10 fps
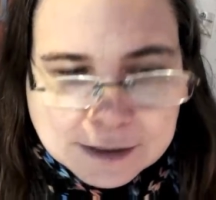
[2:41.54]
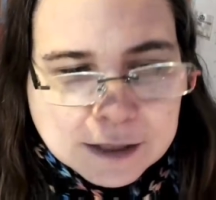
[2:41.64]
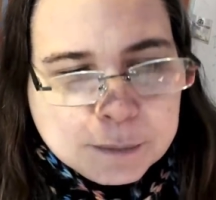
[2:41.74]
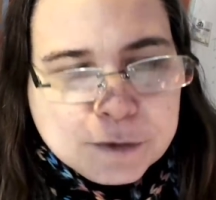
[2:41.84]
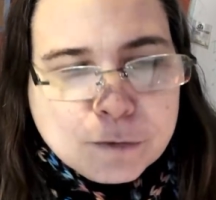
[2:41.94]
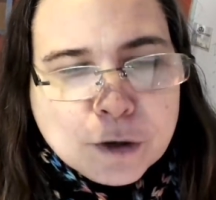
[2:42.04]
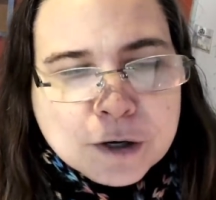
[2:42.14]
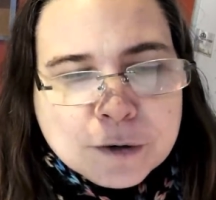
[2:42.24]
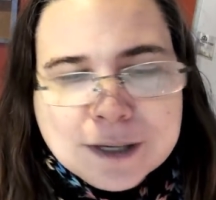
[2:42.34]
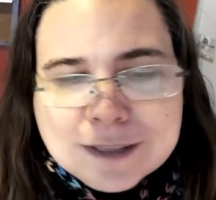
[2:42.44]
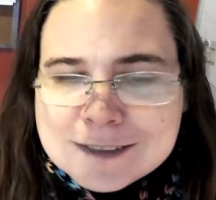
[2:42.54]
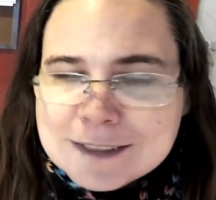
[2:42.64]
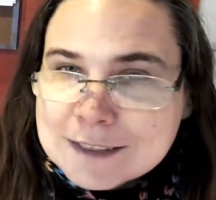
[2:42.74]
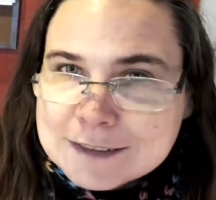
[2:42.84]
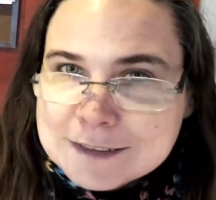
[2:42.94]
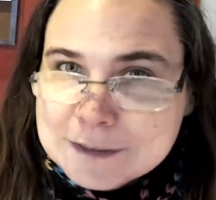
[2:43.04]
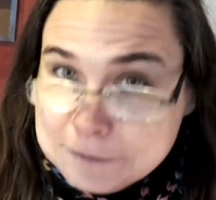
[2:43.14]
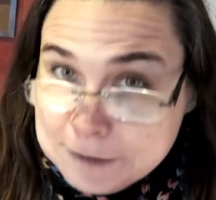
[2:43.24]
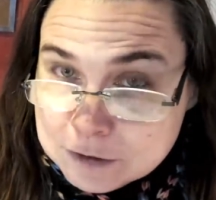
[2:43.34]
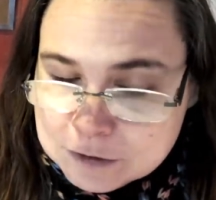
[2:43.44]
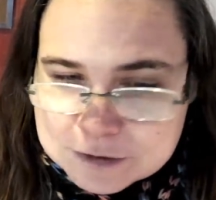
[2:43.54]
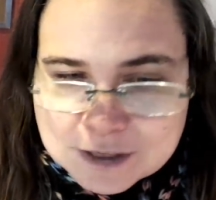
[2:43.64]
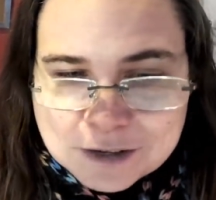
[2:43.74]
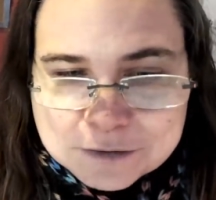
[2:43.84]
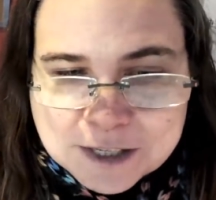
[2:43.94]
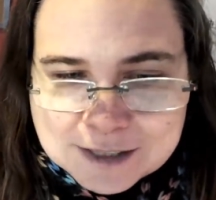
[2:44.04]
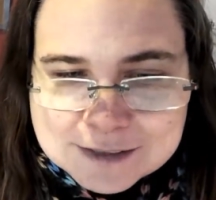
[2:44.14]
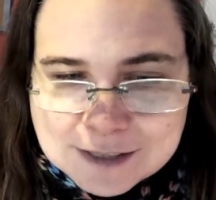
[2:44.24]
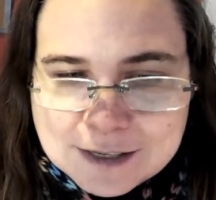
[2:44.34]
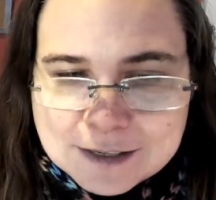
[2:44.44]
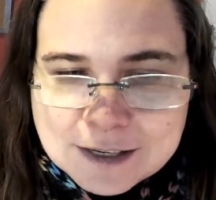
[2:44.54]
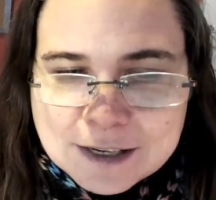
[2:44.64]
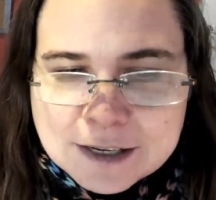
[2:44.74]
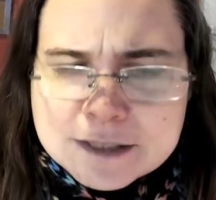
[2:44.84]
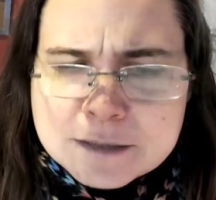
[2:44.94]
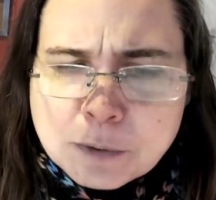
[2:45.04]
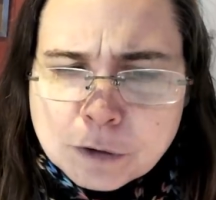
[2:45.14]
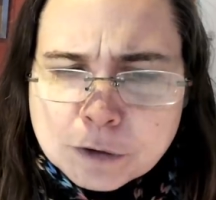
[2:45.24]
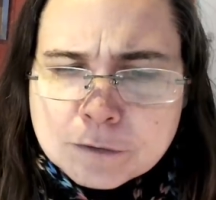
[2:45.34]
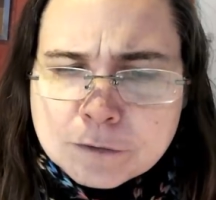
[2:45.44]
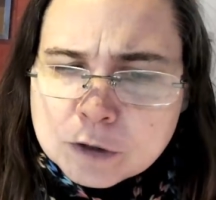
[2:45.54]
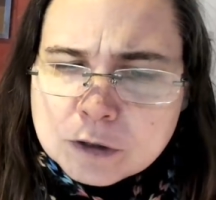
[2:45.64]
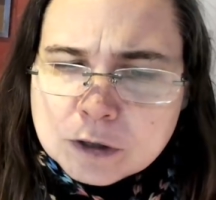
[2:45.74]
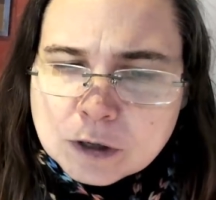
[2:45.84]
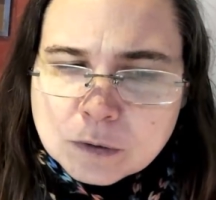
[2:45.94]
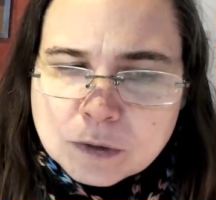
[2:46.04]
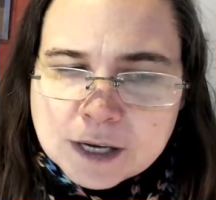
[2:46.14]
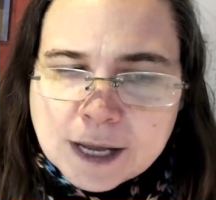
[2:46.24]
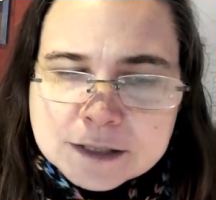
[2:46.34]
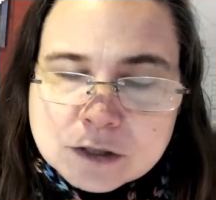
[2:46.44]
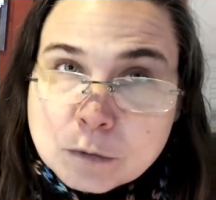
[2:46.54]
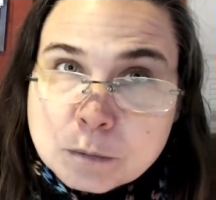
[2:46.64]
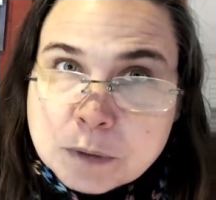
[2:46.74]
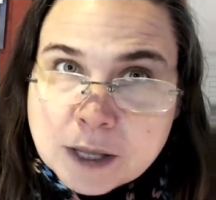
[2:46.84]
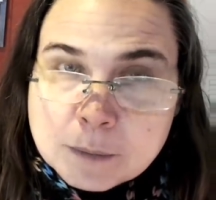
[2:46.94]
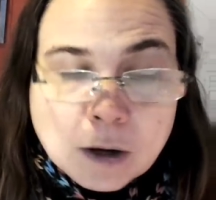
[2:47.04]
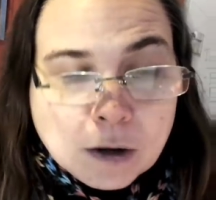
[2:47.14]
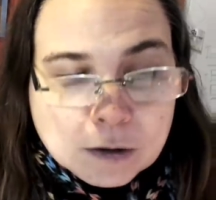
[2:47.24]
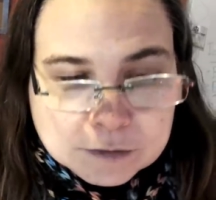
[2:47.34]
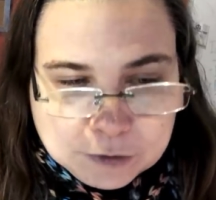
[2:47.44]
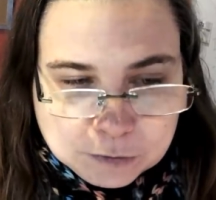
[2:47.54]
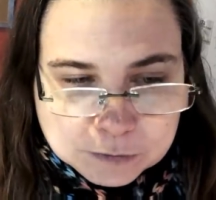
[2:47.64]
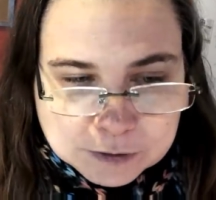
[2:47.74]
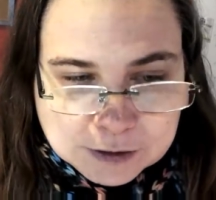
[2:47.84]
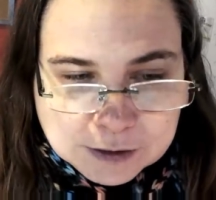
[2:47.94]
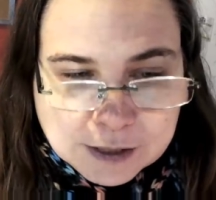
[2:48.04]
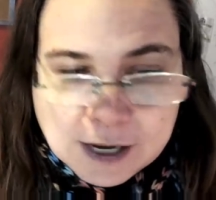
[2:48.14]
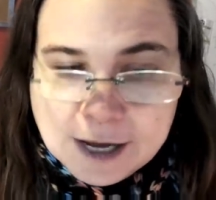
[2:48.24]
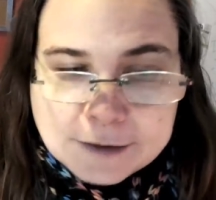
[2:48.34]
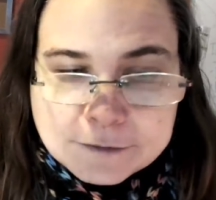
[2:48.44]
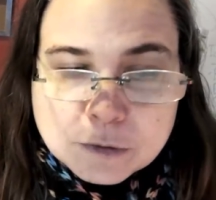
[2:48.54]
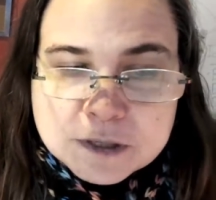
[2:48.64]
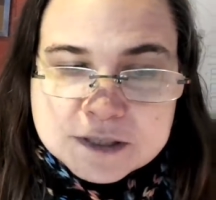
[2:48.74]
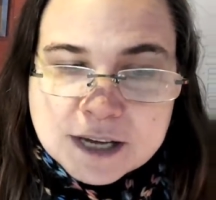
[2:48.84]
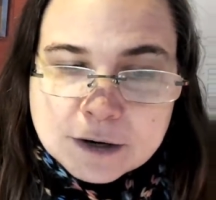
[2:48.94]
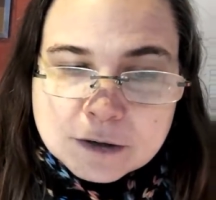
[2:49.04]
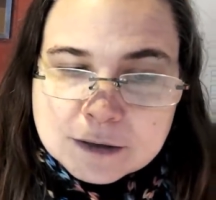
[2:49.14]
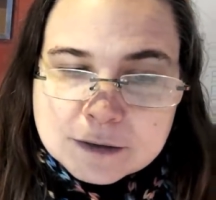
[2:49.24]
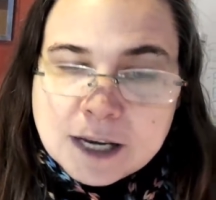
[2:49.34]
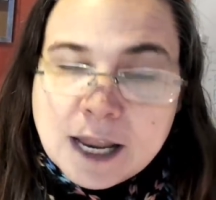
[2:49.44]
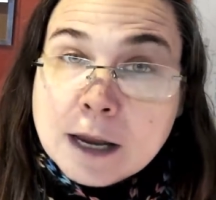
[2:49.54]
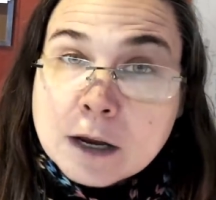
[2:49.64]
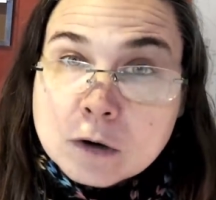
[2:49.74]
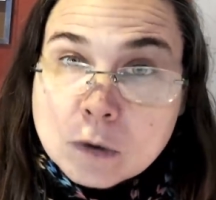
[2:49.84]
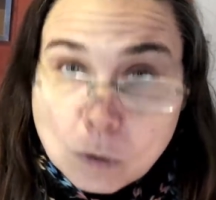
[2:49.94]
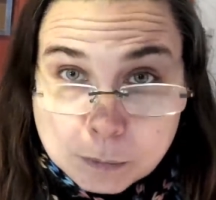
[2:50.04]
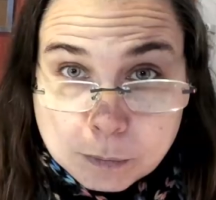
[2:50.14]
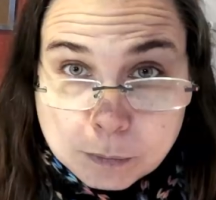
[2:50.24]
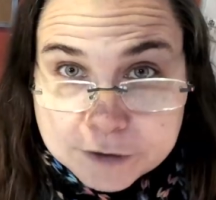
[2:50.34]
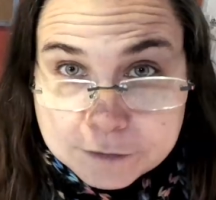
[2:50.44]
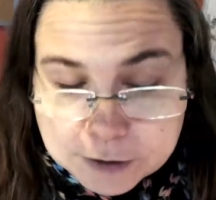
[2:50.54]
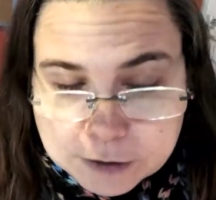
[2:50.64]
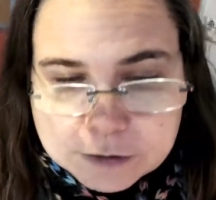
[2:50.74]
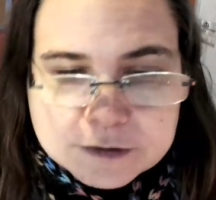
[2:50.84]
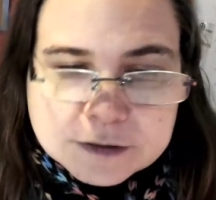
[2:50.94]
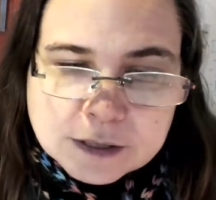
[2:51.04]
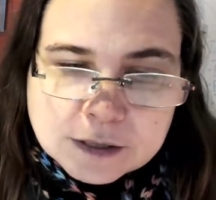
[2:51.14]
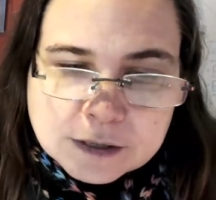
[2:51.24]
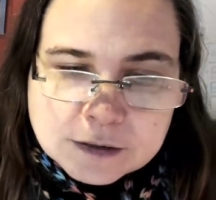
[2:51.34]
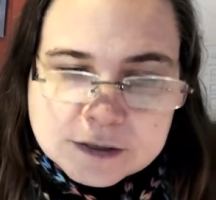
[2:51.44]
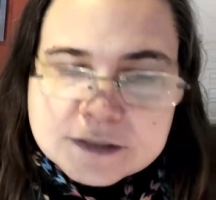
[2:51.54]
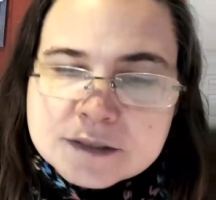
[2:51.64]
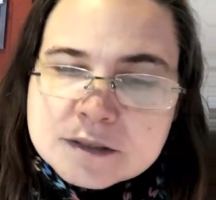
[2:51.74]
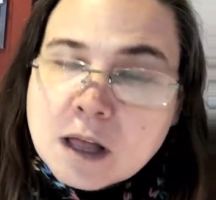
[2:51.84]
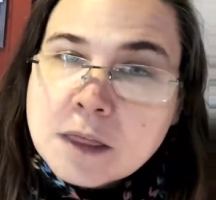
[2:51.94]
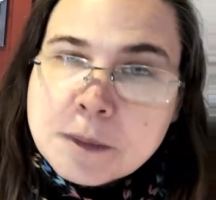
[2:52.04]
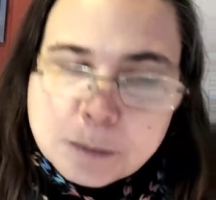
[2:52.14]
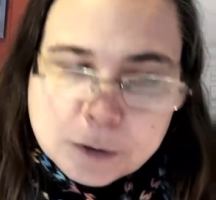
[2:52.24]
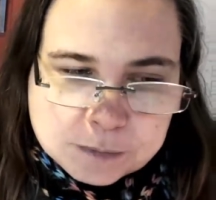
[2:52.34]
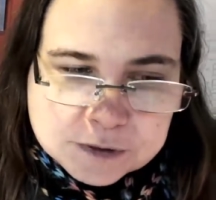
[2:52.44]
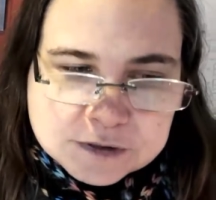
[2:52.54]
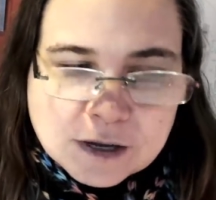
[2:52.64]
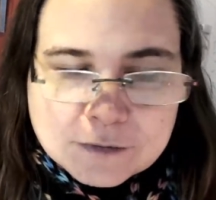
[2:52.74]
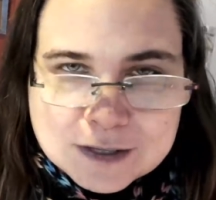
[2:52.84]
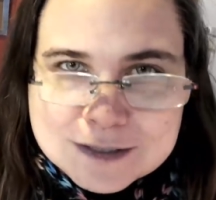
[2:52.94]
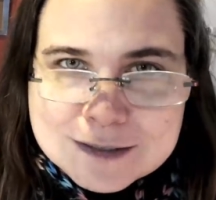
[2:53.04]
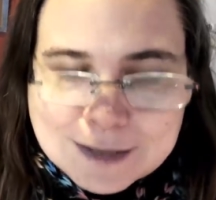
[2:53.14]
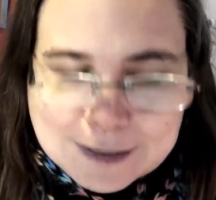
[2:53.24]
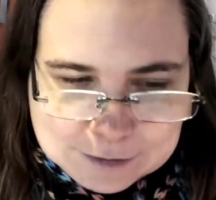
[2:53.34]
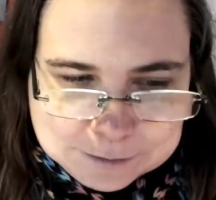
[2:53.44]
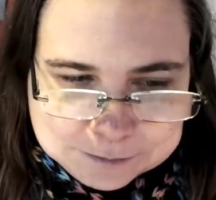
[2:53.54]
Before your instinct to defend yourself kicks in, it's important for you to know that I don't blame all of you. I have no desire to live in anger or point fingers. This is not the purpose of this letter.